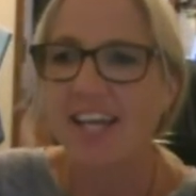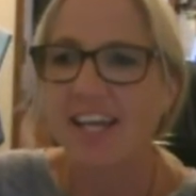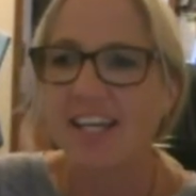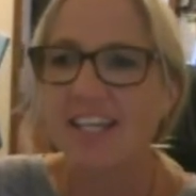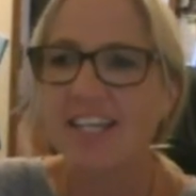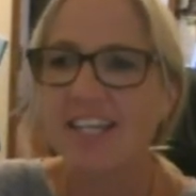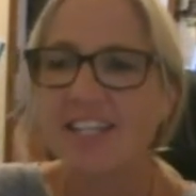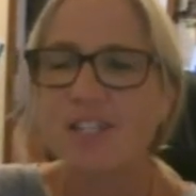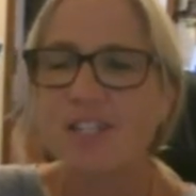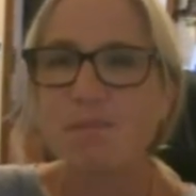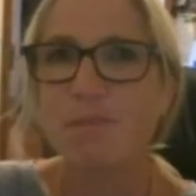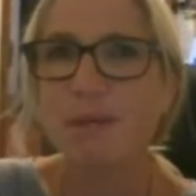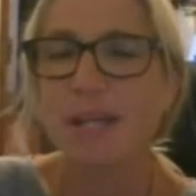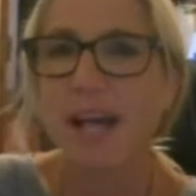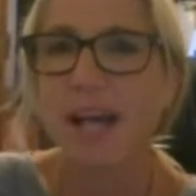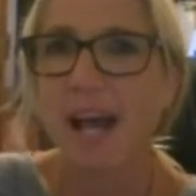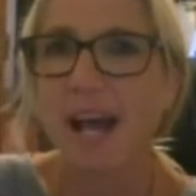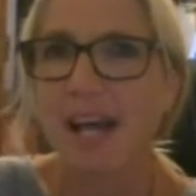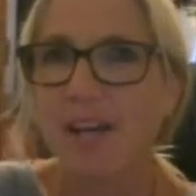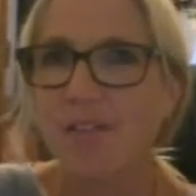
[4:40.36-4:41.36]
His
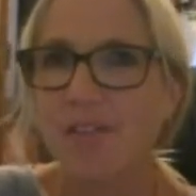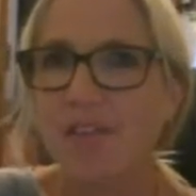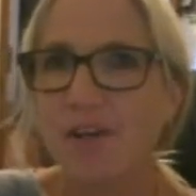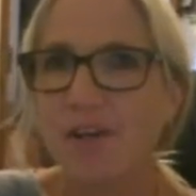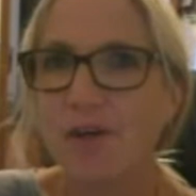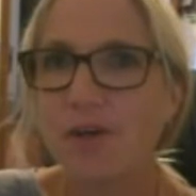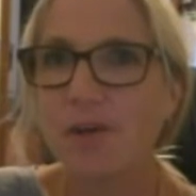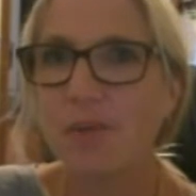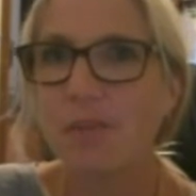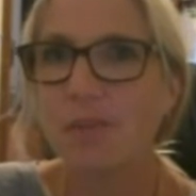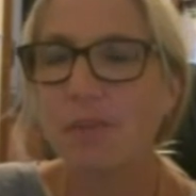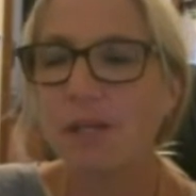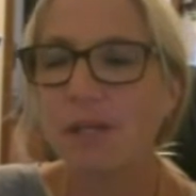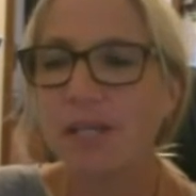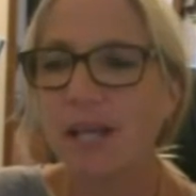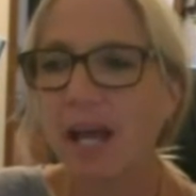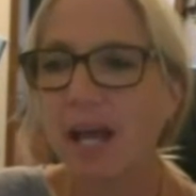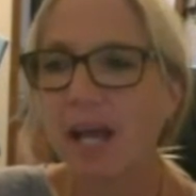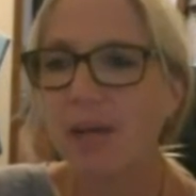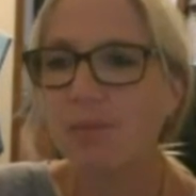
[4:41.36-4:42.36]
behavior
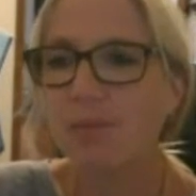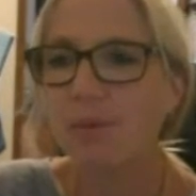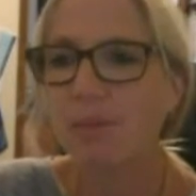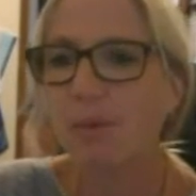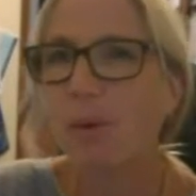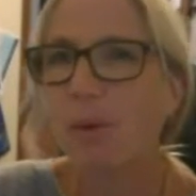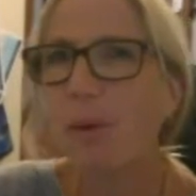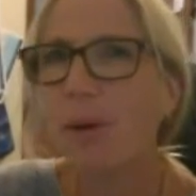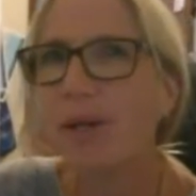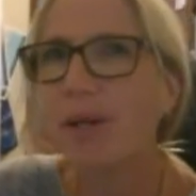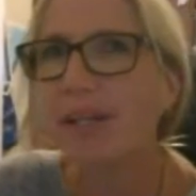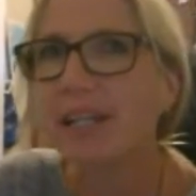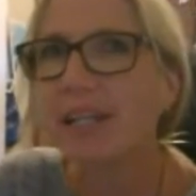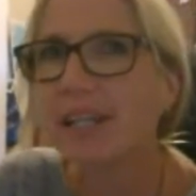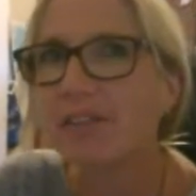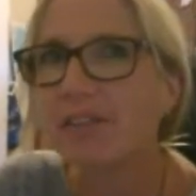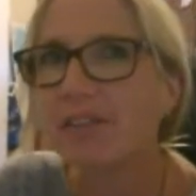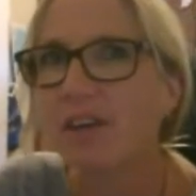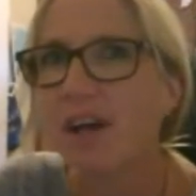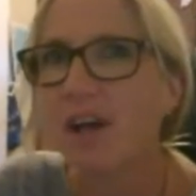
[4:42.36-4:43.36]
became
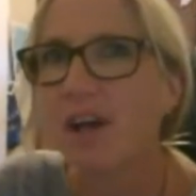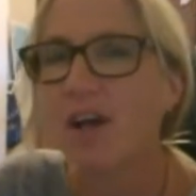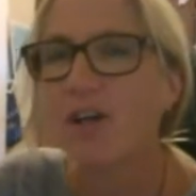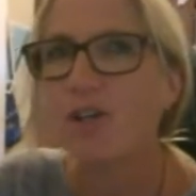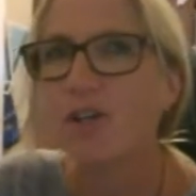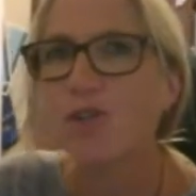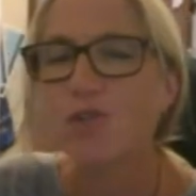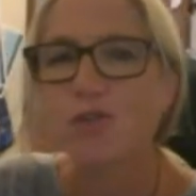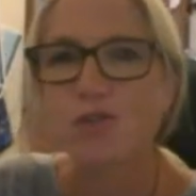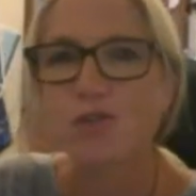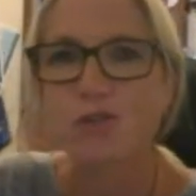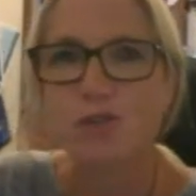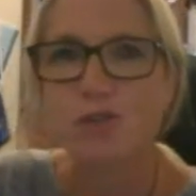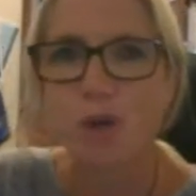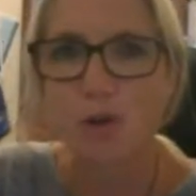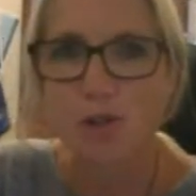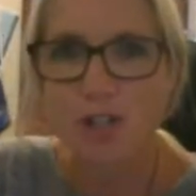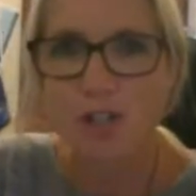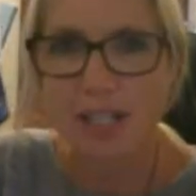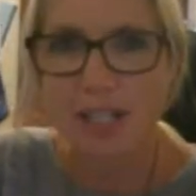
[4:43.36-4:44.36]
reportedly
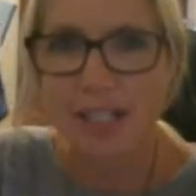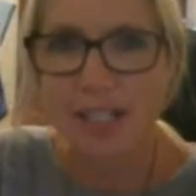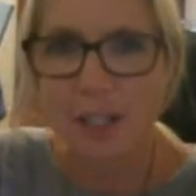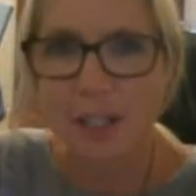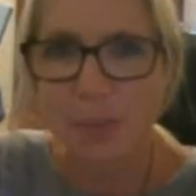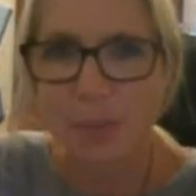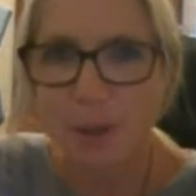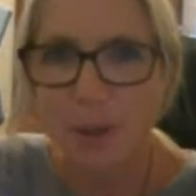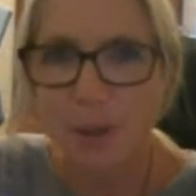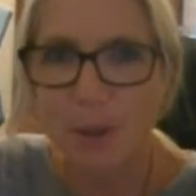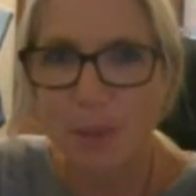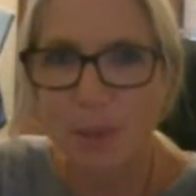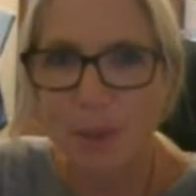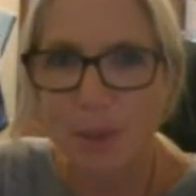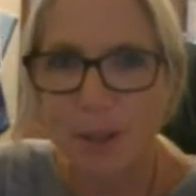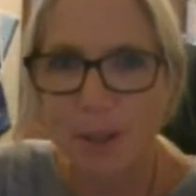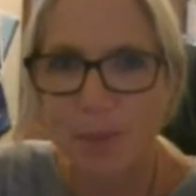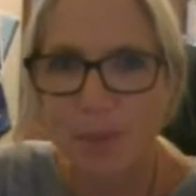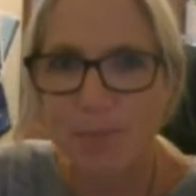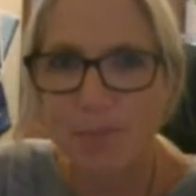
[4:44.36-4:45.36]
socially
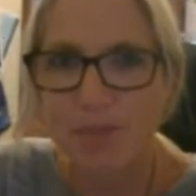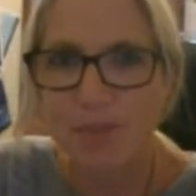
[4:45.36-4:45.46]
inappropriate.